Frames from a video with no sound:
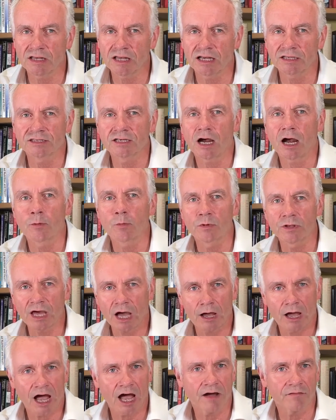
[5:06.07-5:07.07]
that time
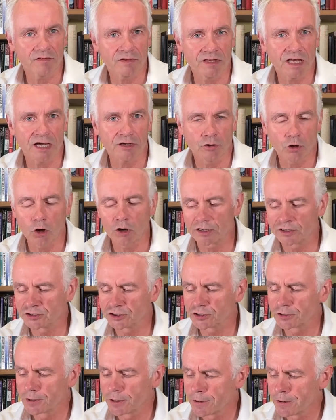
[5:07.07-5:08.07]
without having that
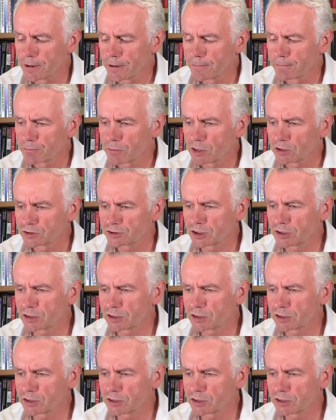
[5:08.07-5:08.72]
knowledge. So